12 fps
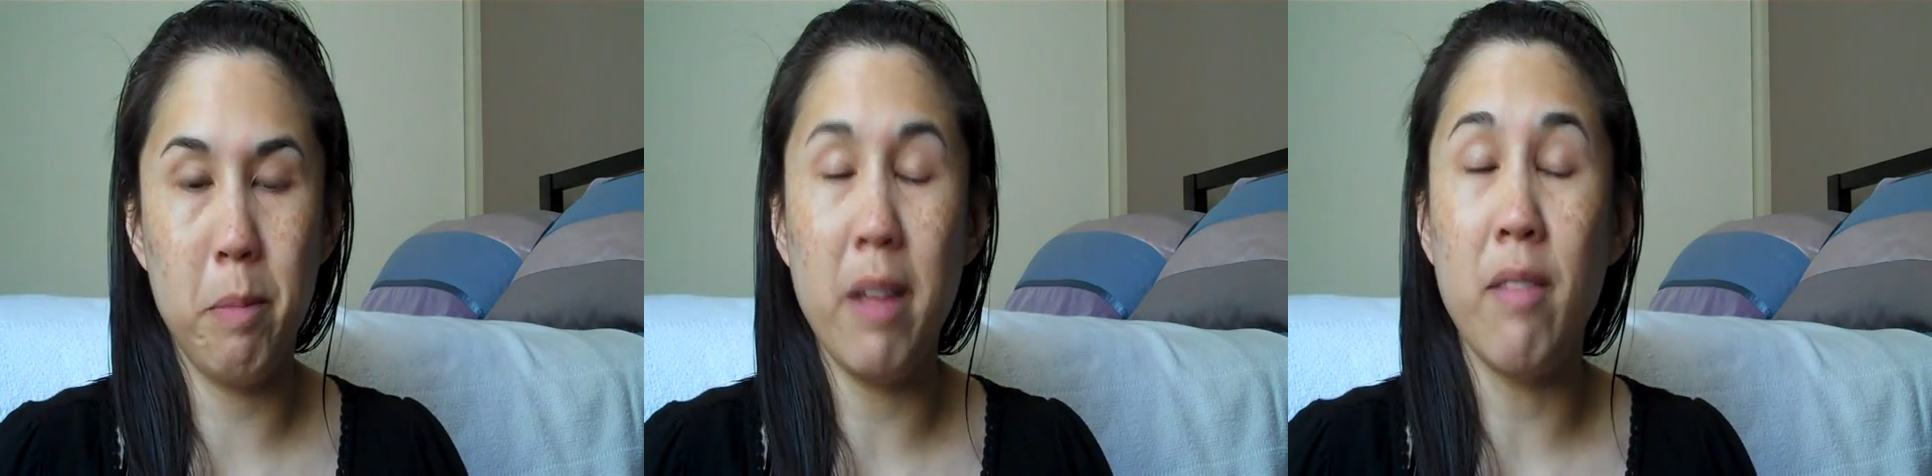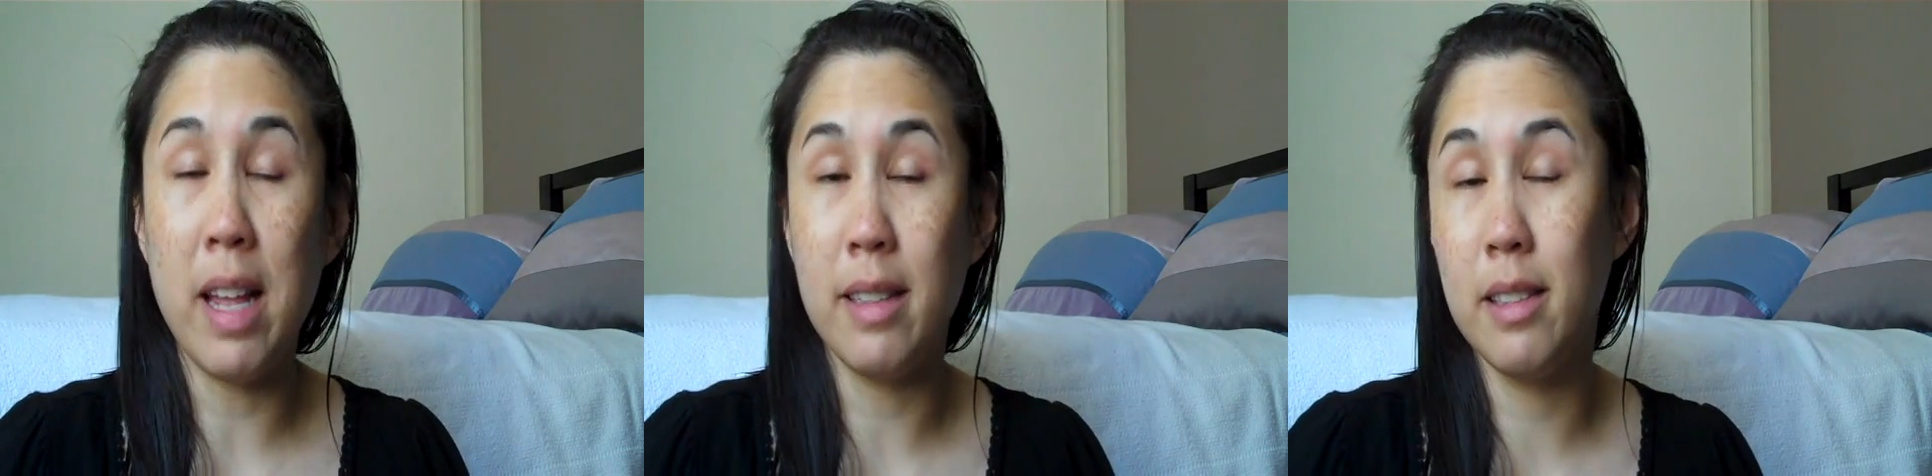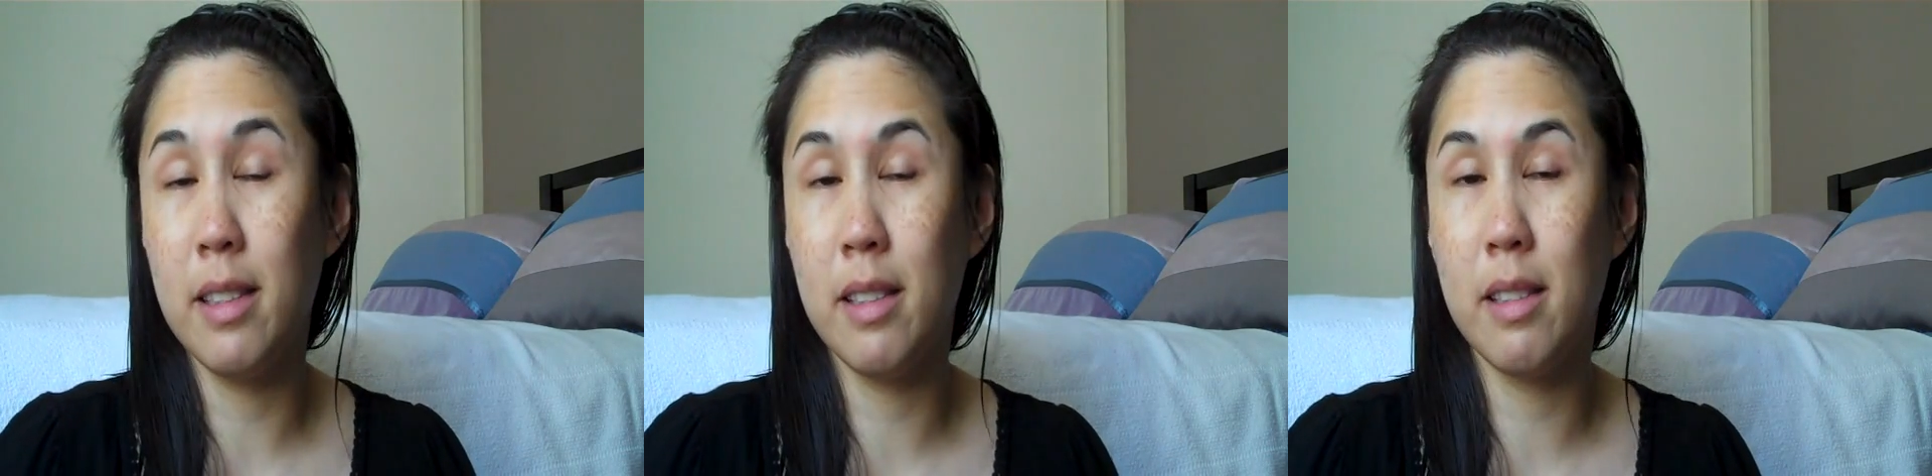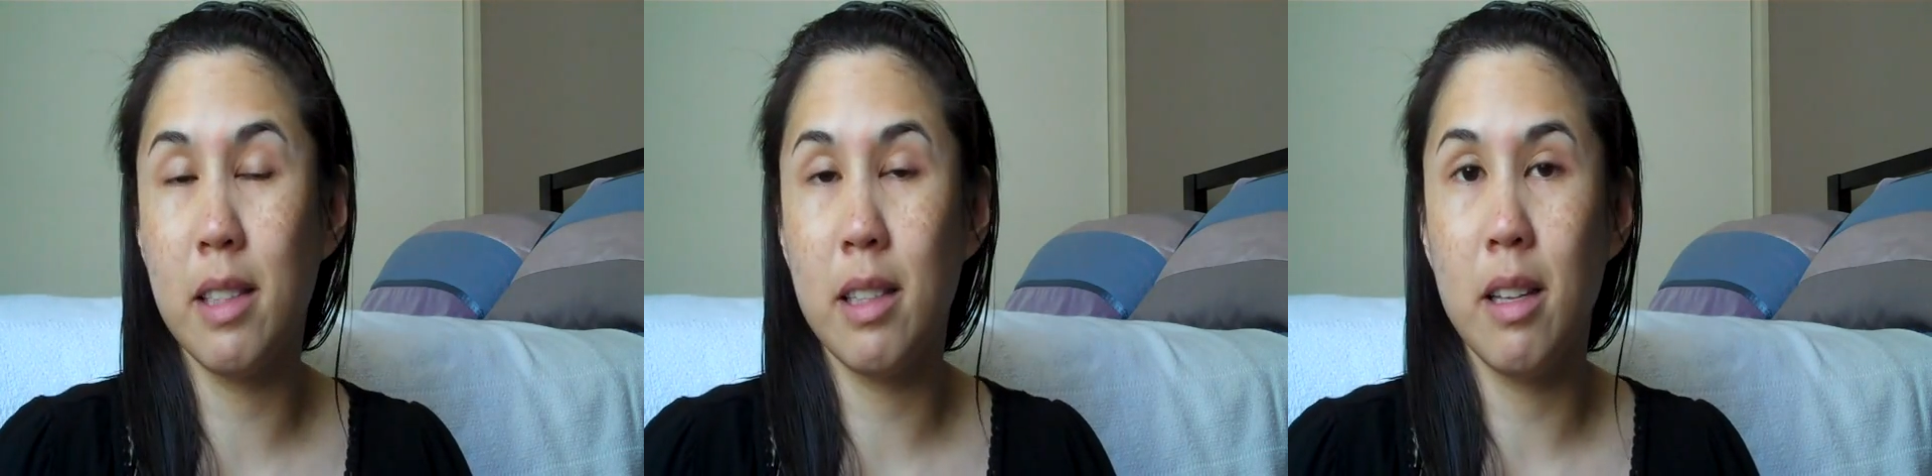
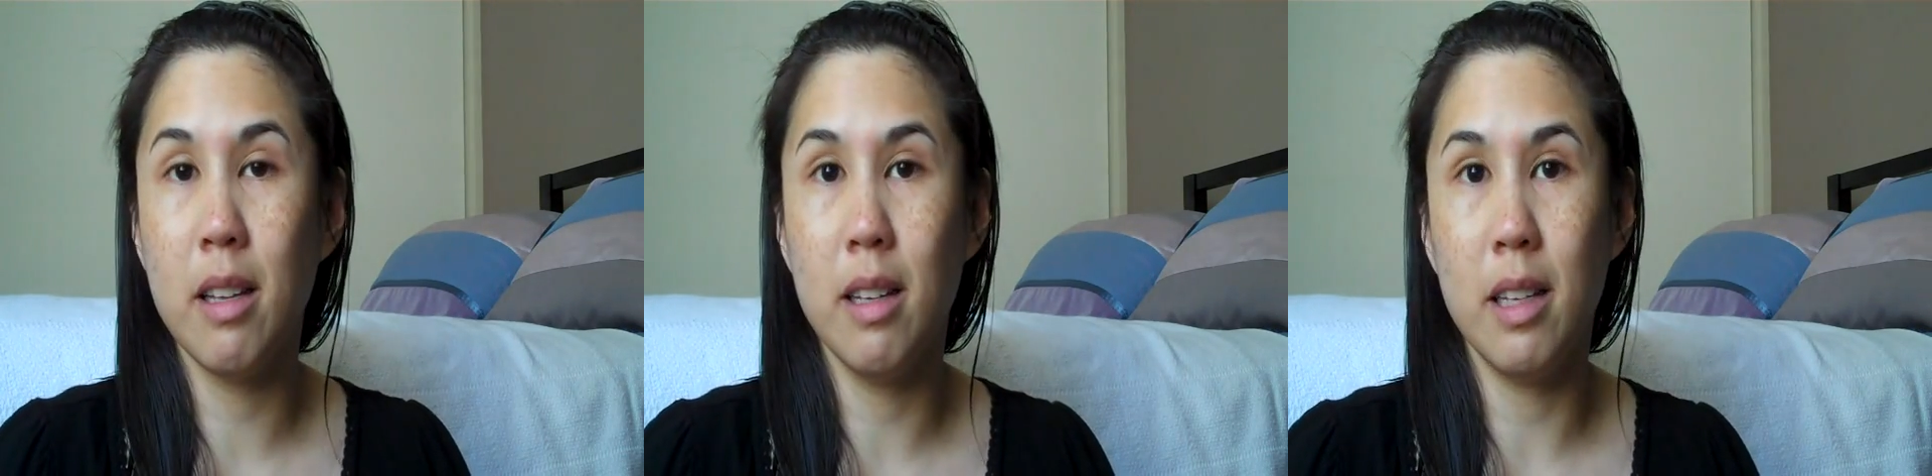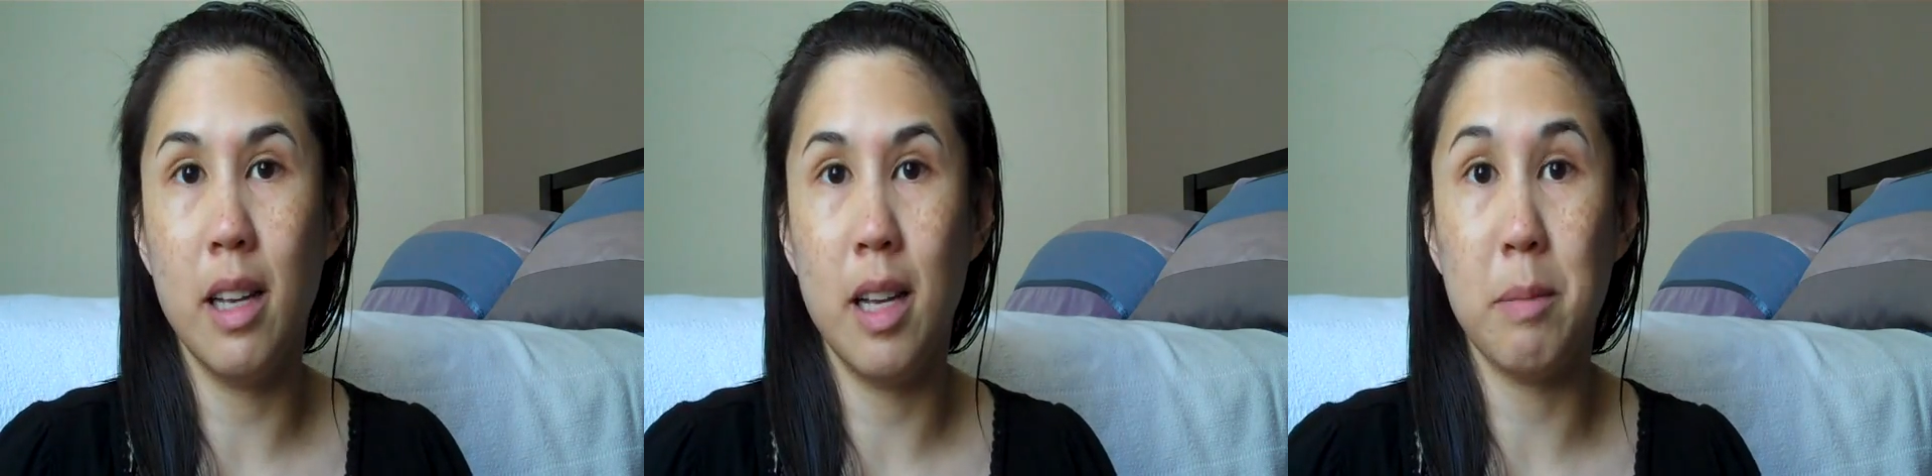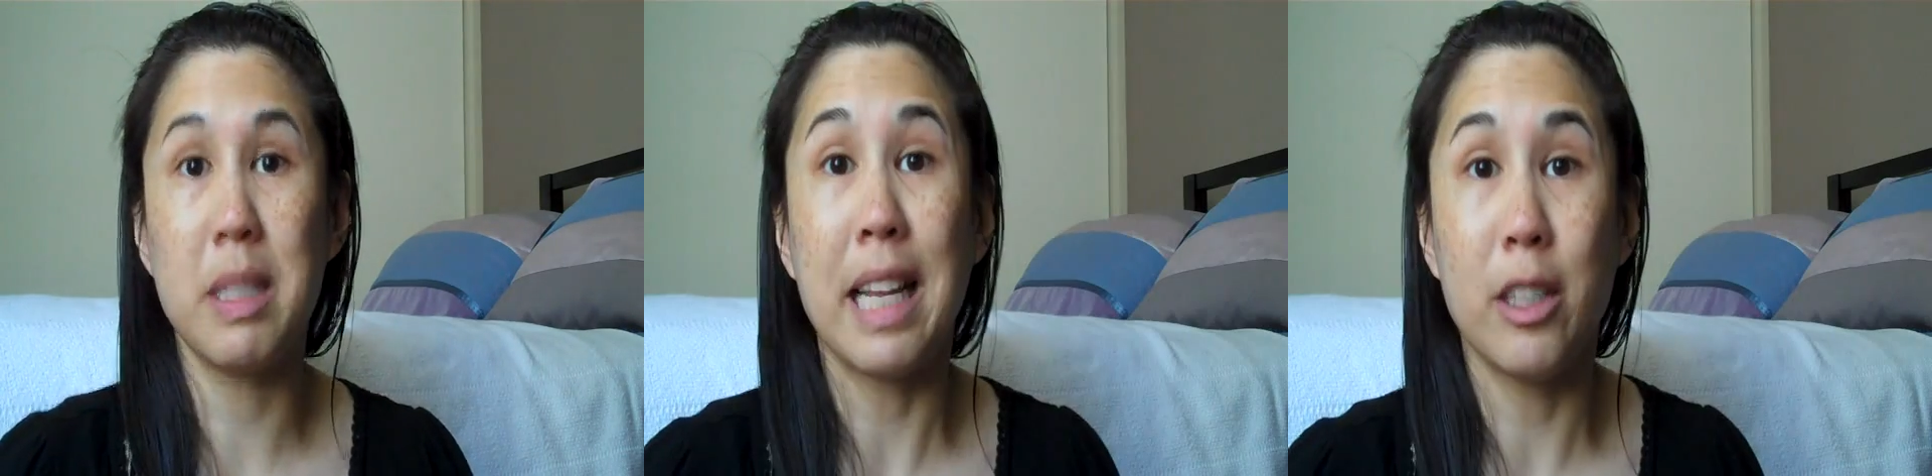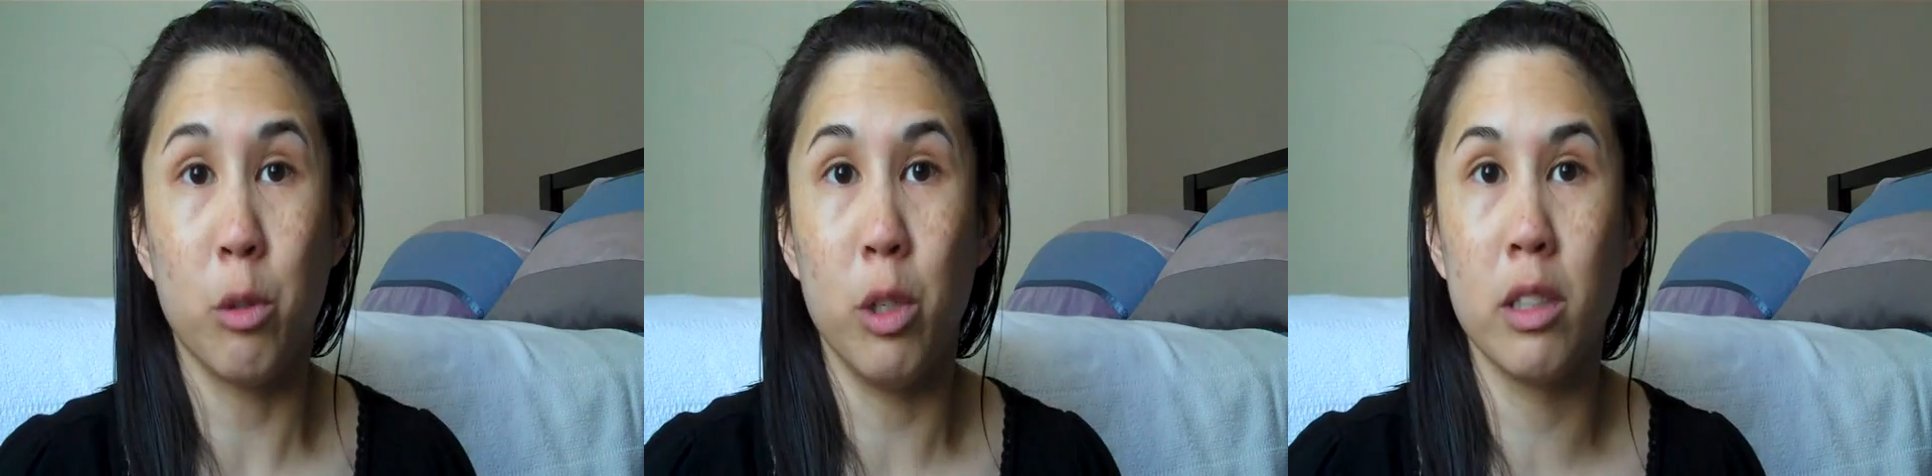events
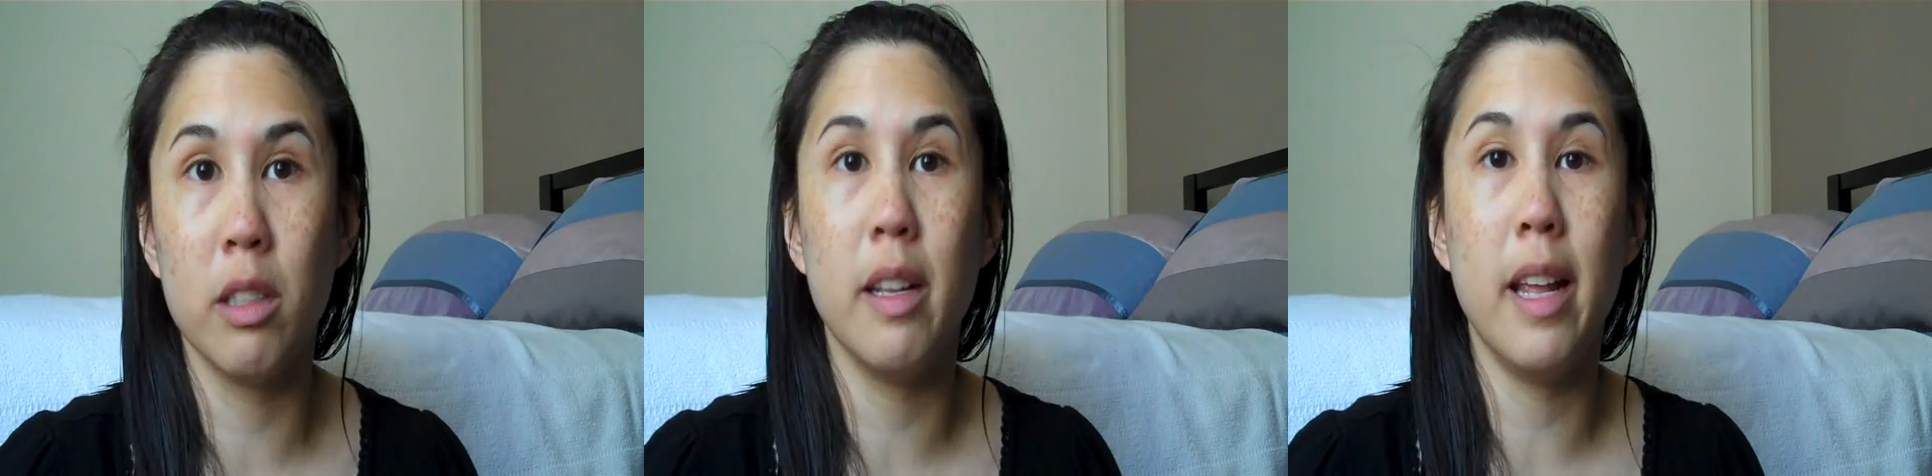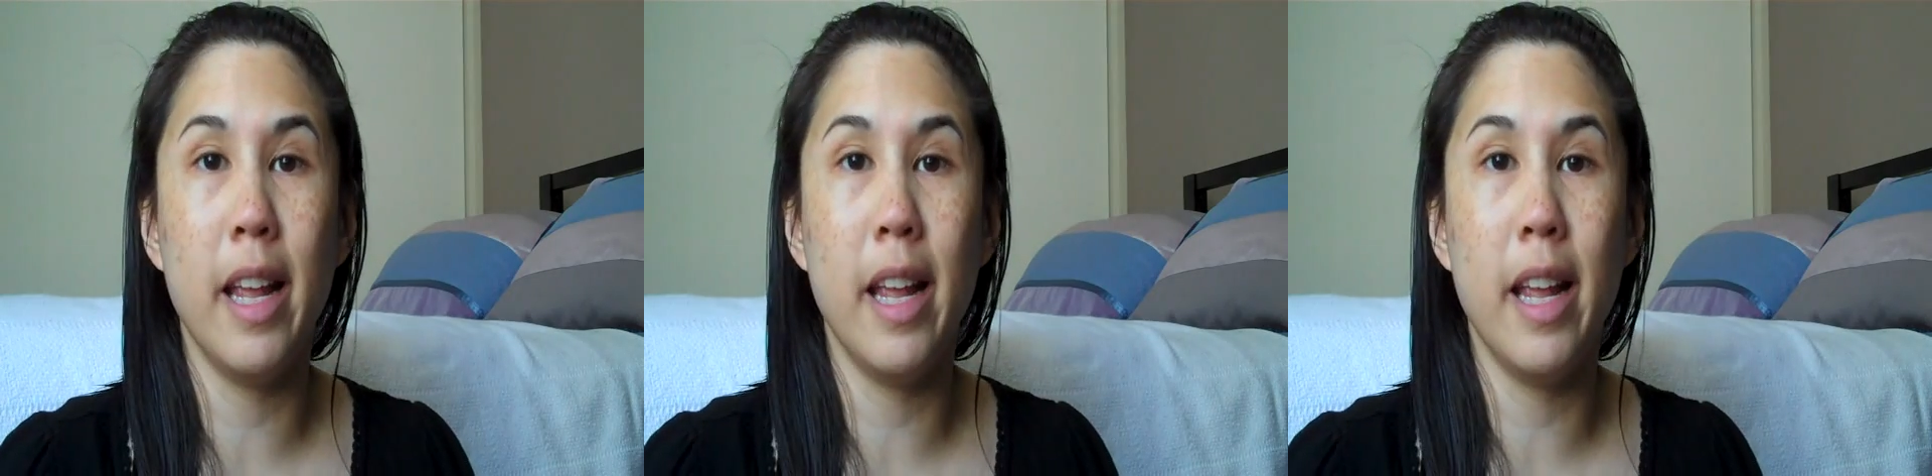scheduled.